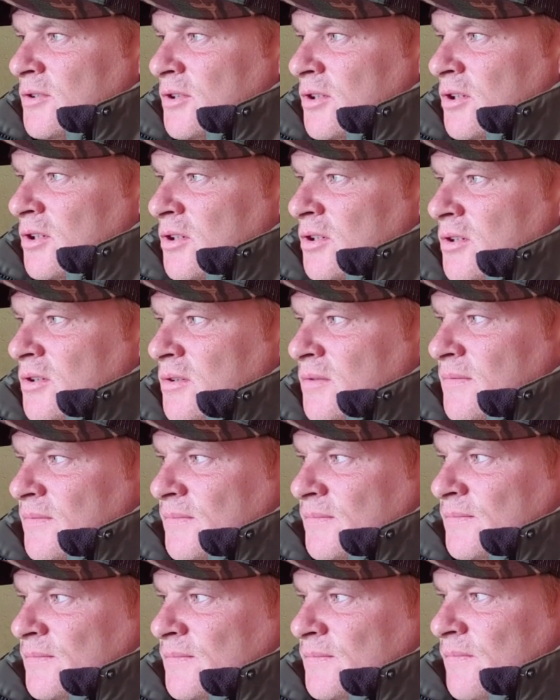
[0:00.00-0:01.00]
So
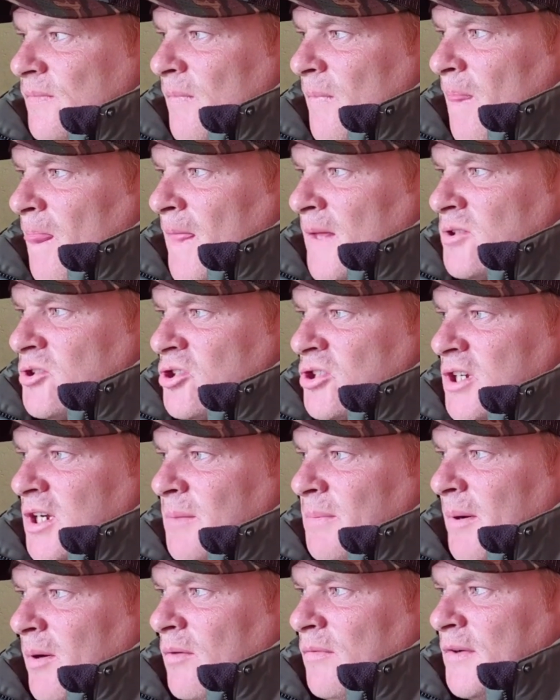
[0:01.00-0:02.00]
let's just
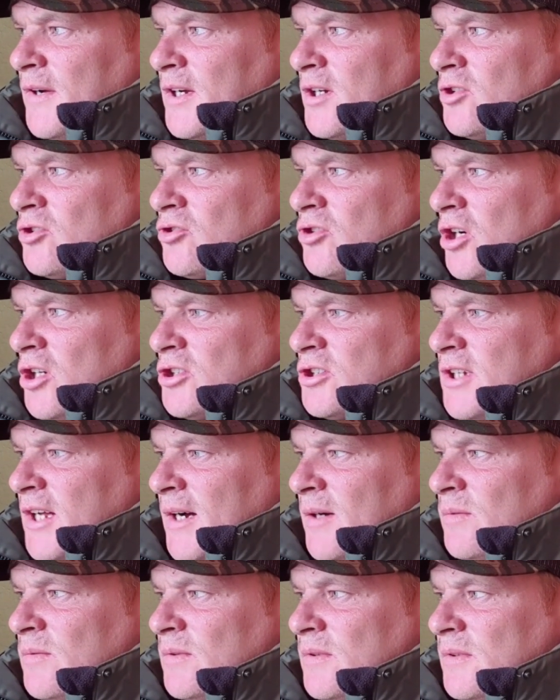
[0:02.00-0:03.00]
keep our fingers crossed
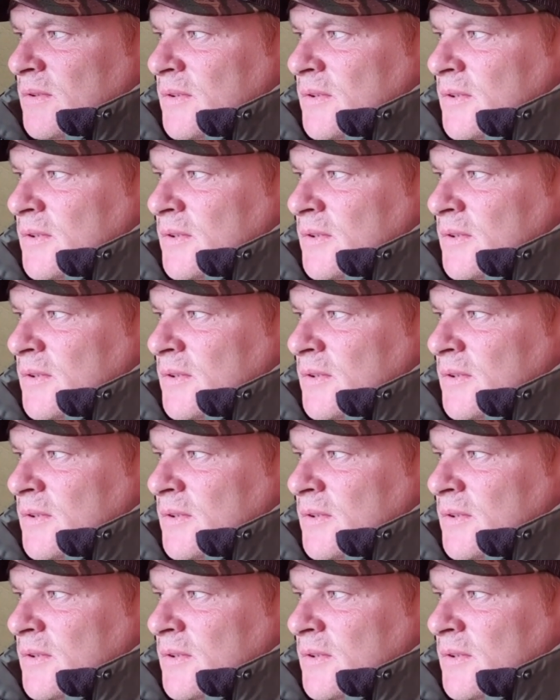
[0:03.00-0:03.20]
now.